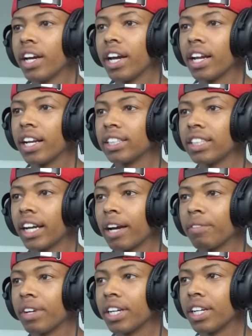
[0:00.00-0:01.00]
and it looks like
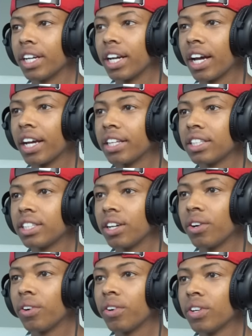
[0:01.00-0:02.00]
I'm good, guys.
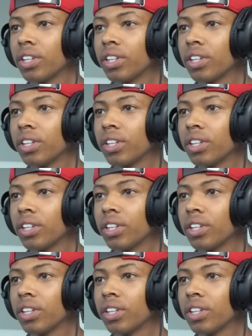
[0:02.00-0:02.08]
So